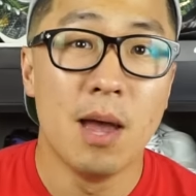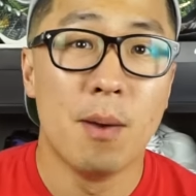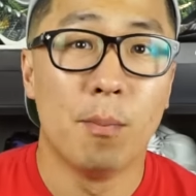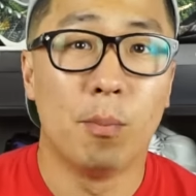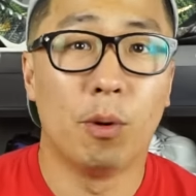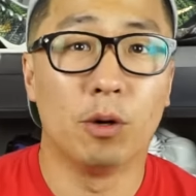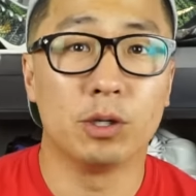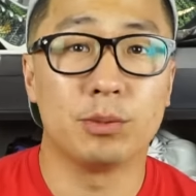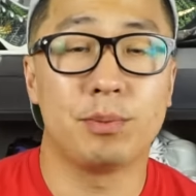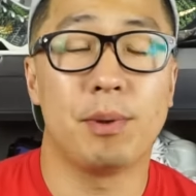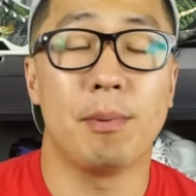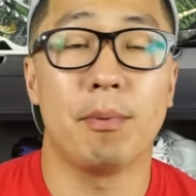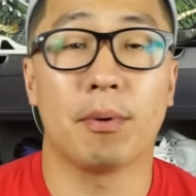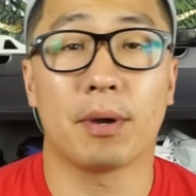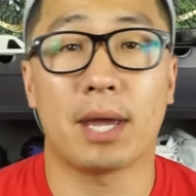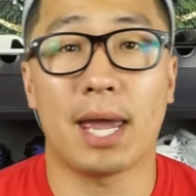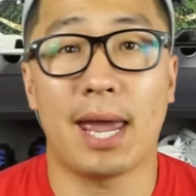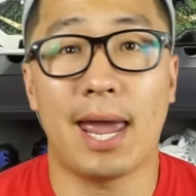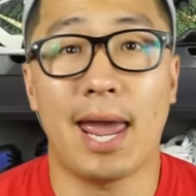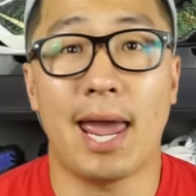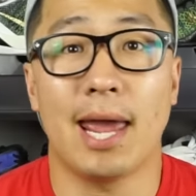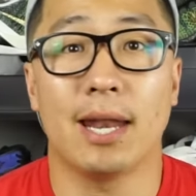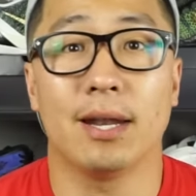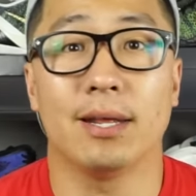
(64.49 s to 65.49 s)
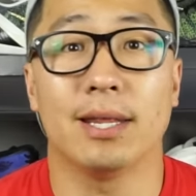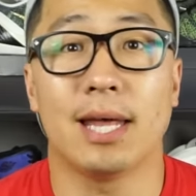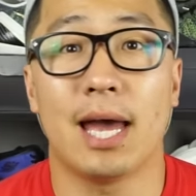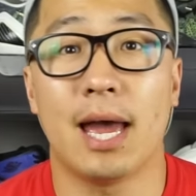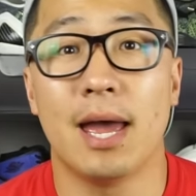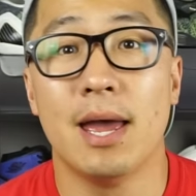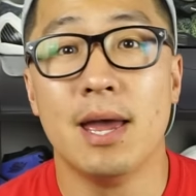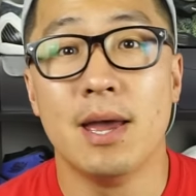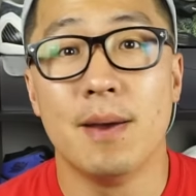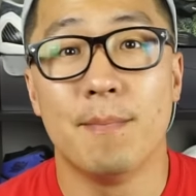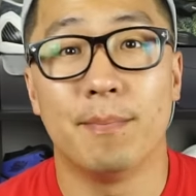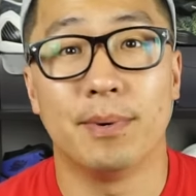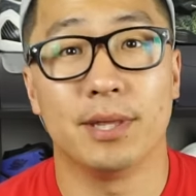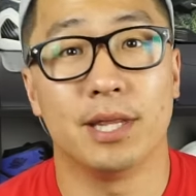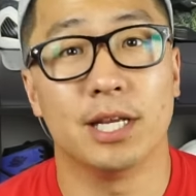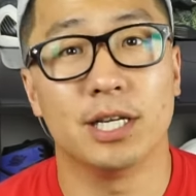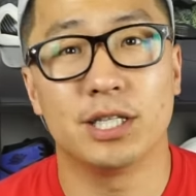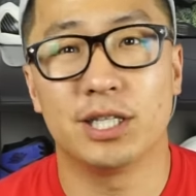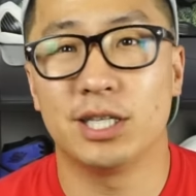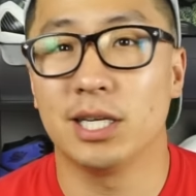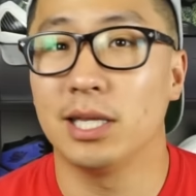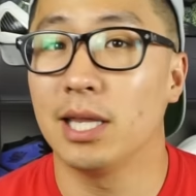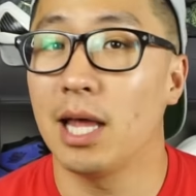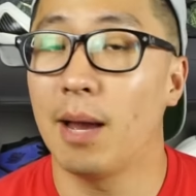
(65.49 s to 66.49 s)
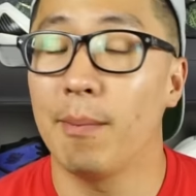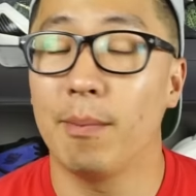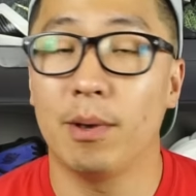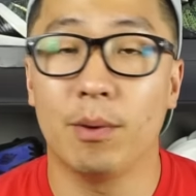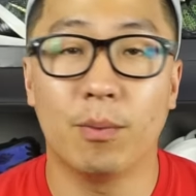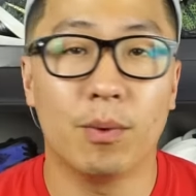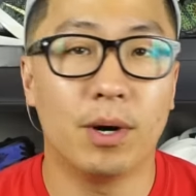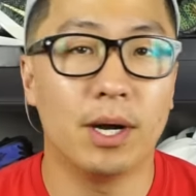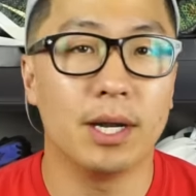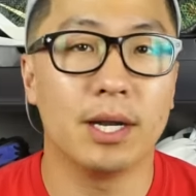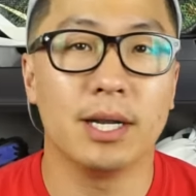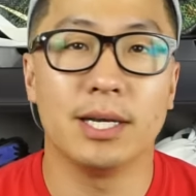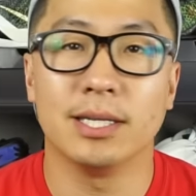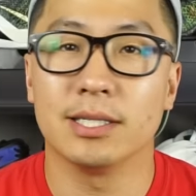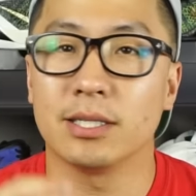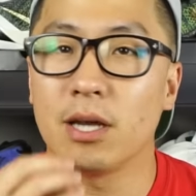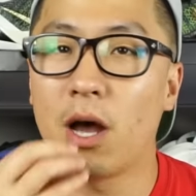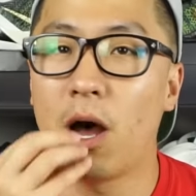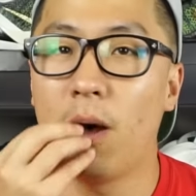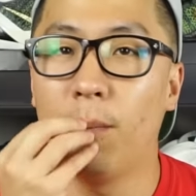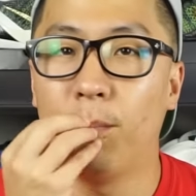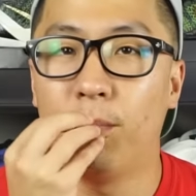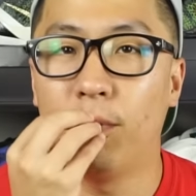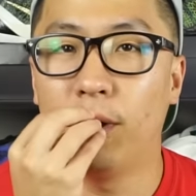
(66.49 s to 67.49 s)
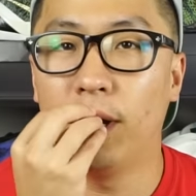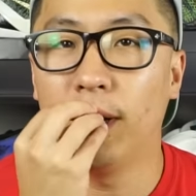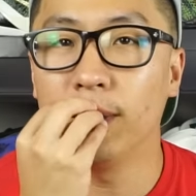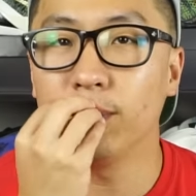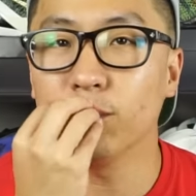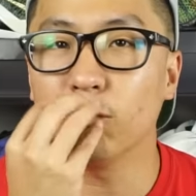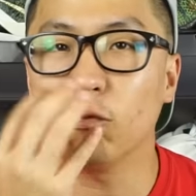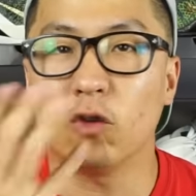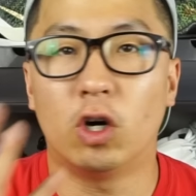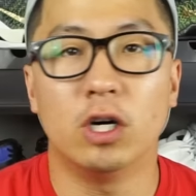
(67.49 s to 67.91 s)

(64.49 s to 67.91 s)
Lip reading: Most people can't handle that, but this Shin Ramyeon one is on point.